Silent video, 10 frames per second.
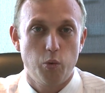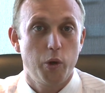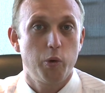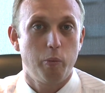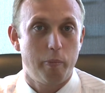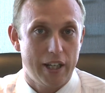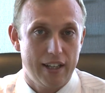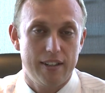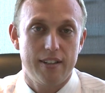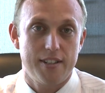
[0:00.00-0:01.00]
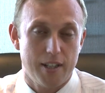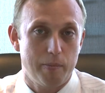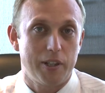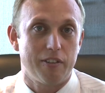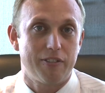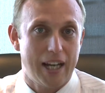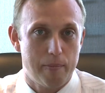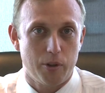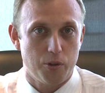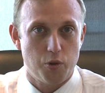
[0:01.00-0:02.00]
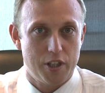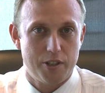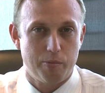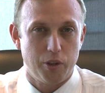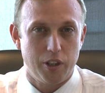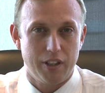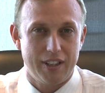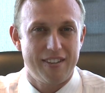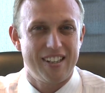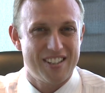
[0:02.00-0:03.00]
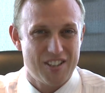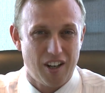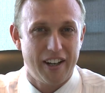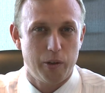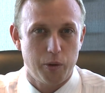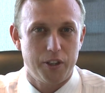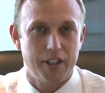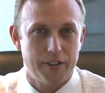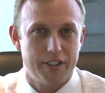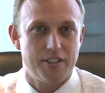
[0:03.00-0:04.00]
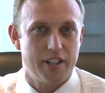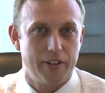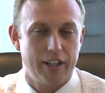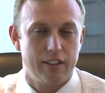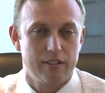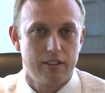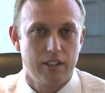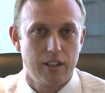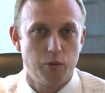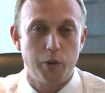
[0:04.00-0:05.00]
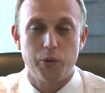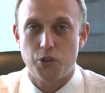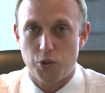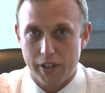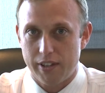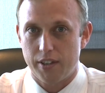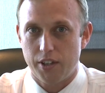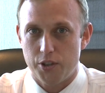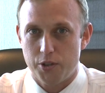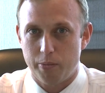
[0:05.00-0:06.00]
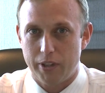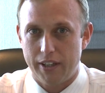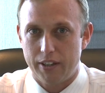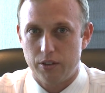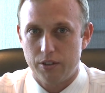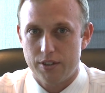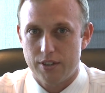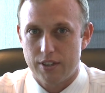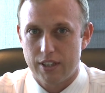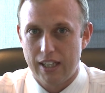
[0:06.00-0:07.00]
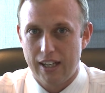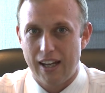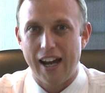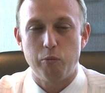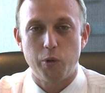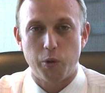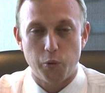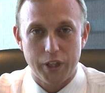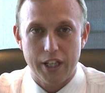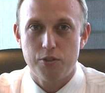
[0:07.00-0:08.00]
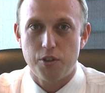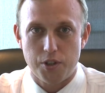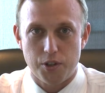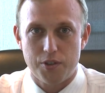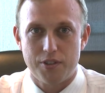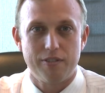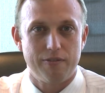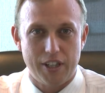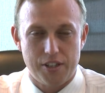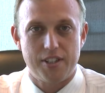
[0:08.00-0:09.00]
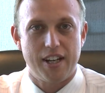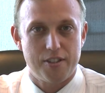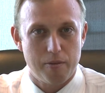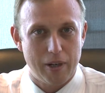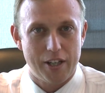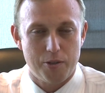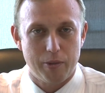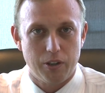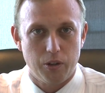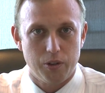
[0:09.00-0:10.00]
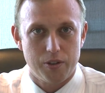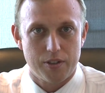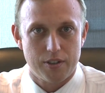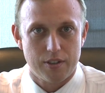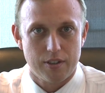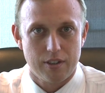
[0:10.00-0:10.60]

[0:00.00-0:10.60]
We will ban the dumping of capital dredge spoil in the entire World Heritage Area. We will strengthen coastal planning laws and we will reintroduce vegetation management laws.